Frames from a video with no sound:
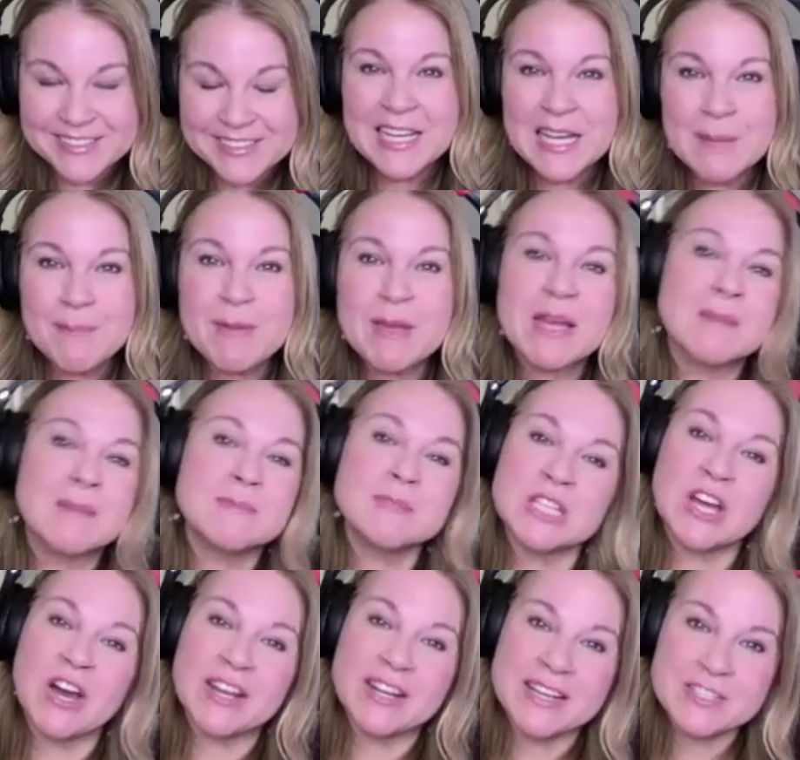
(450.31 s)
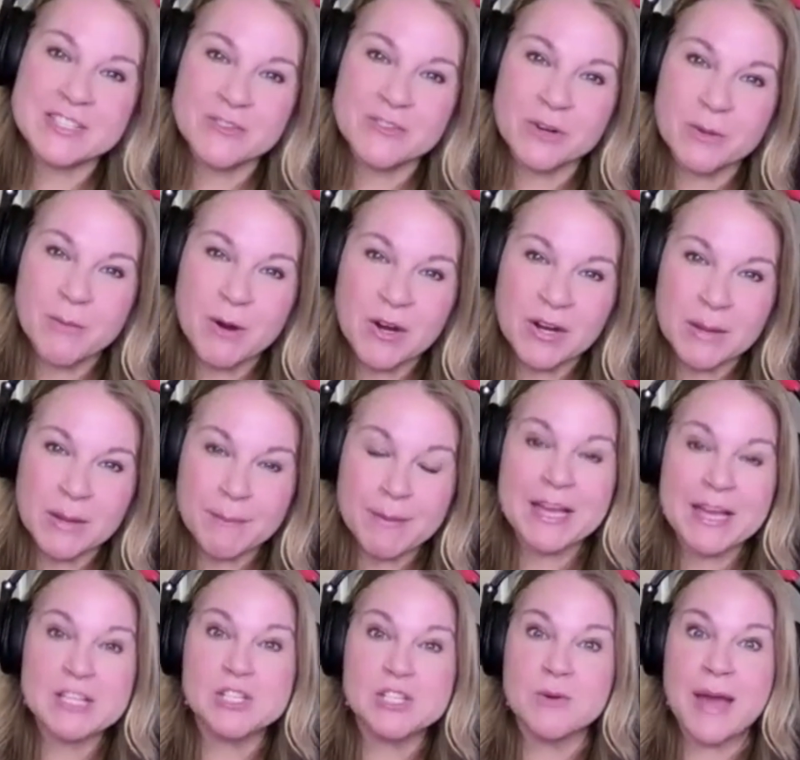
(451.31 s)
it becomes a lot easier to market
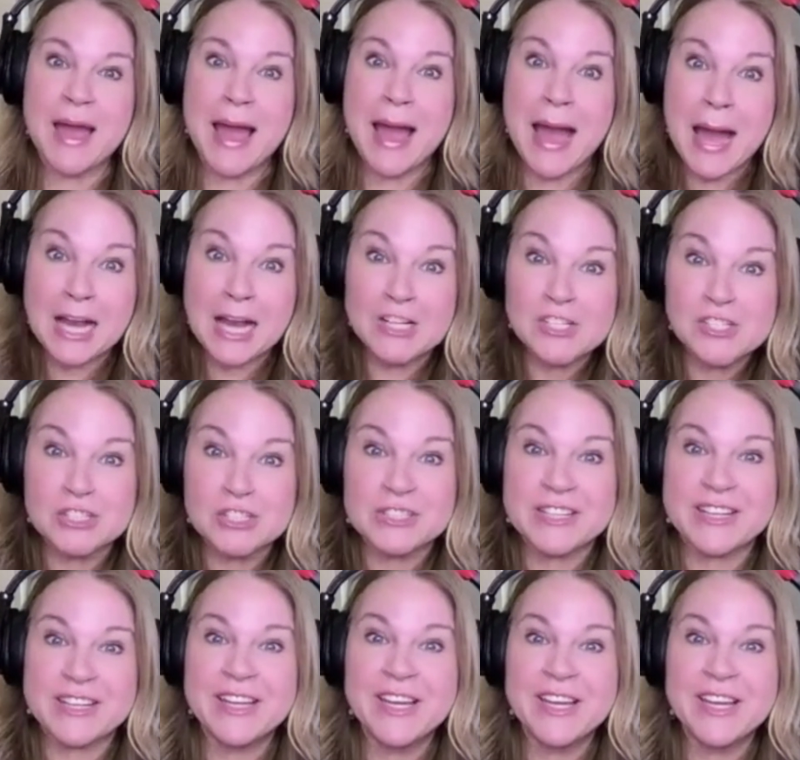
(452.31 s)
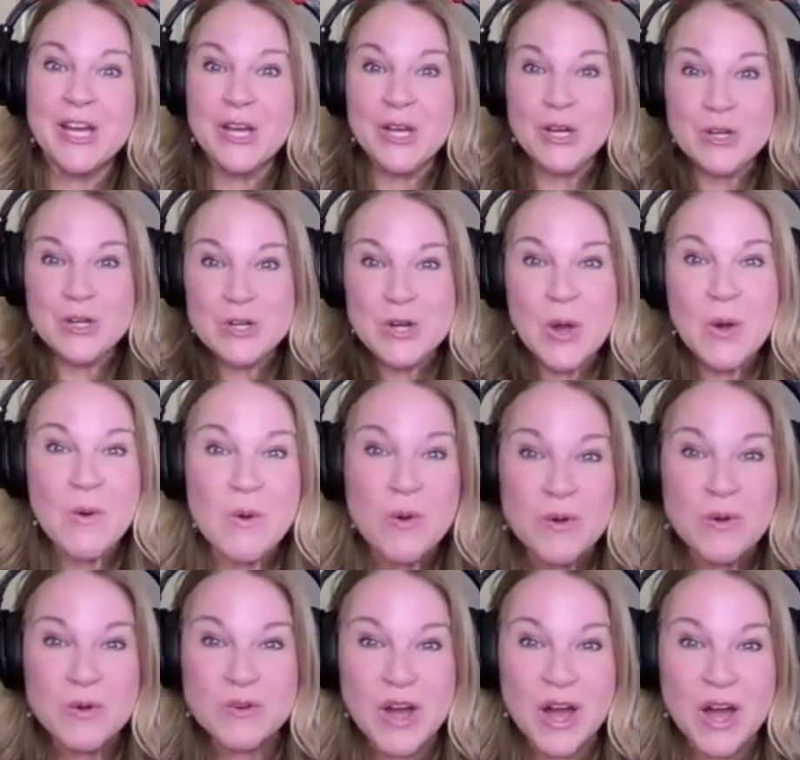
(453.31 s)
because you actually know who
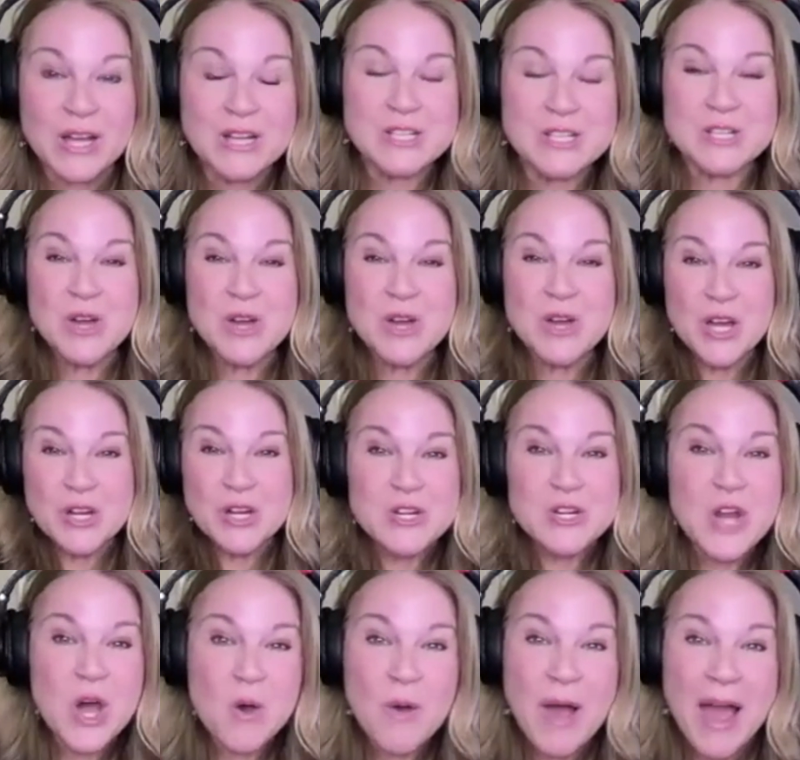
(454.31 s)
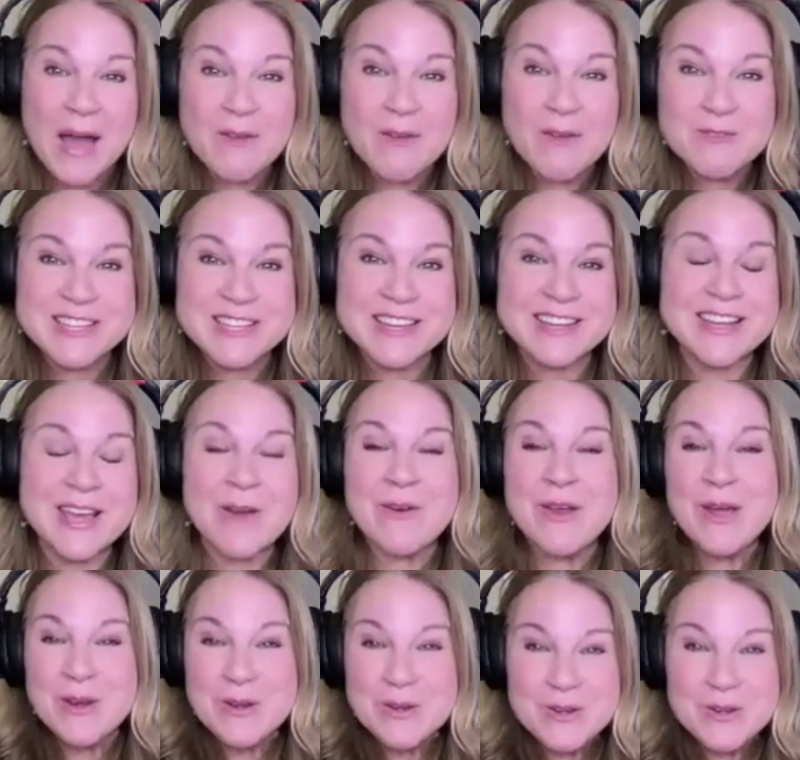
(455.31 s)
you're talking to, know how you stand out,
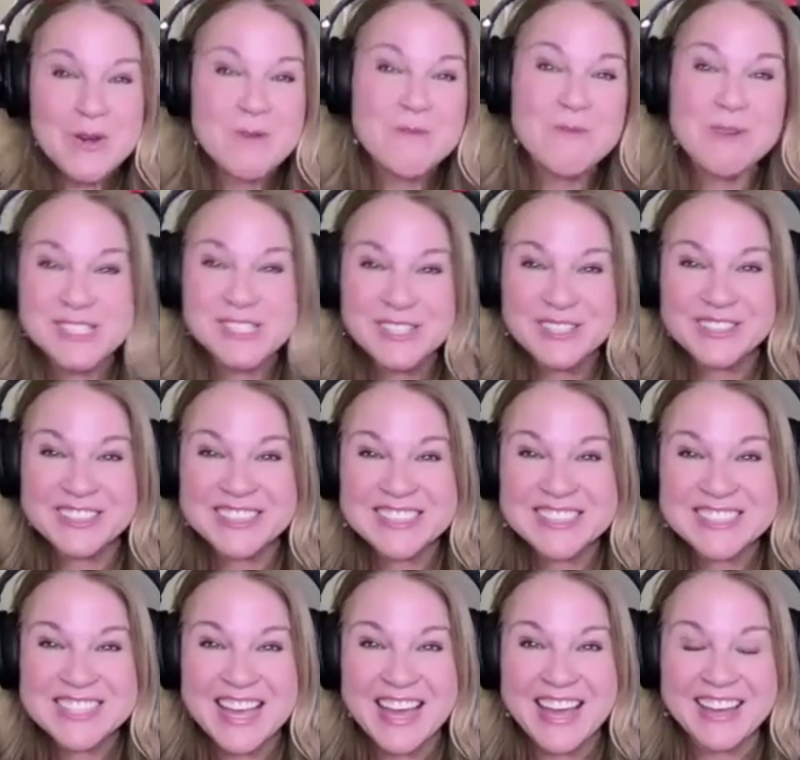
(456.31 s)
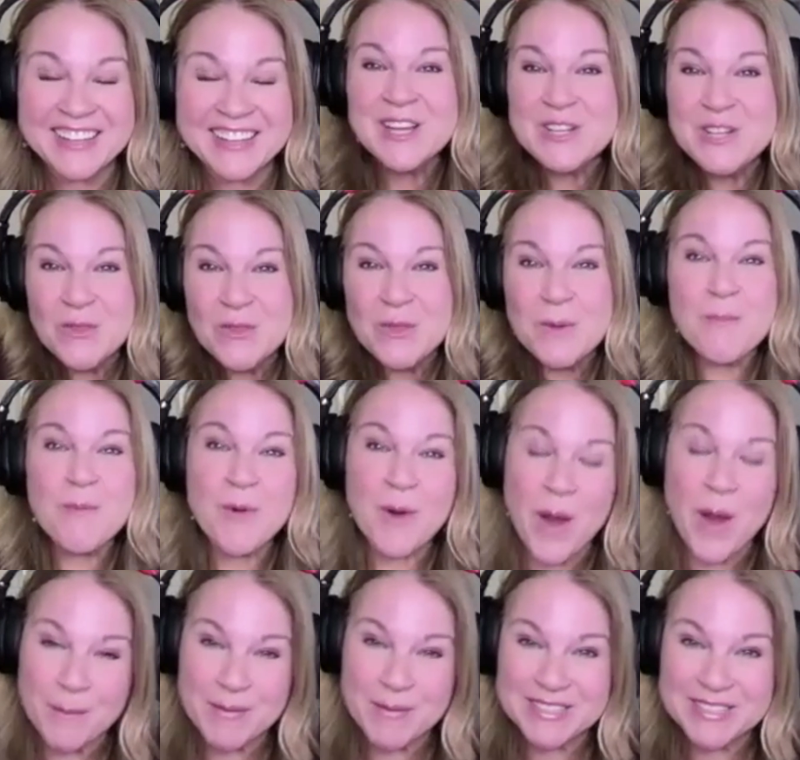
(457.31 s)
know what you're going to say, know the
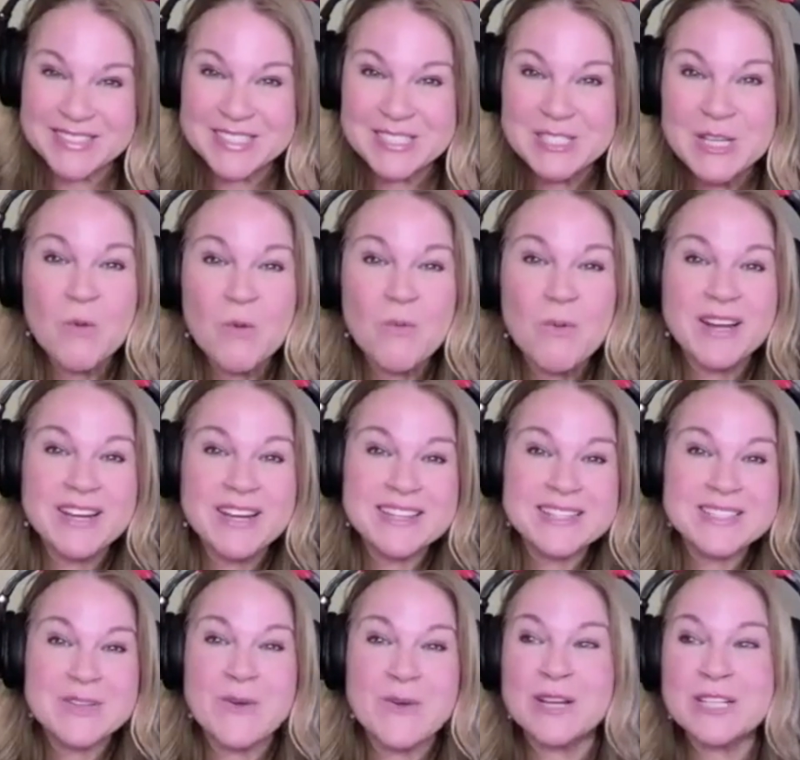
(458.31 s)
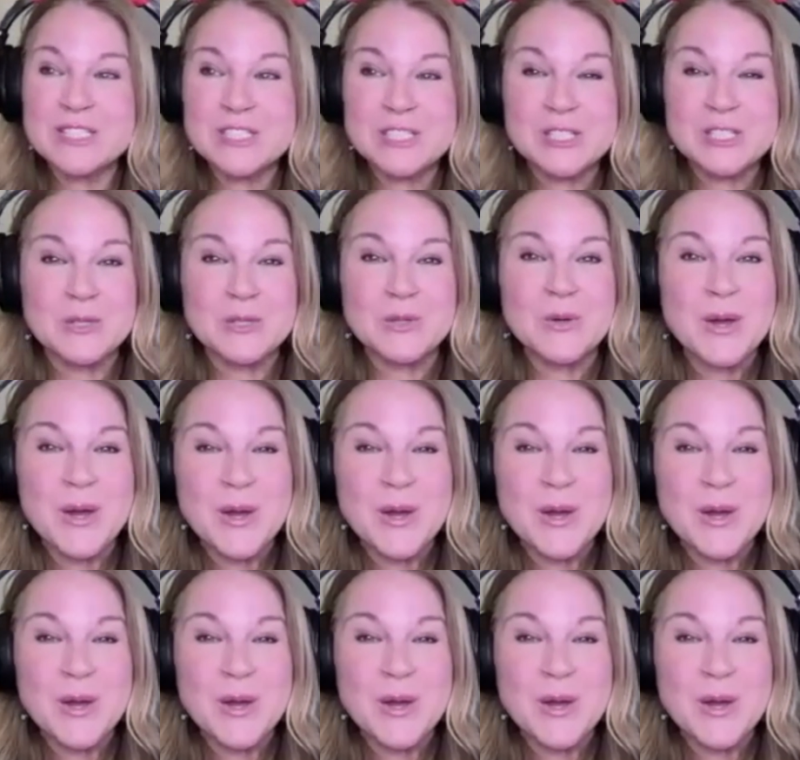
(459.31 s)
promise, know what is going to,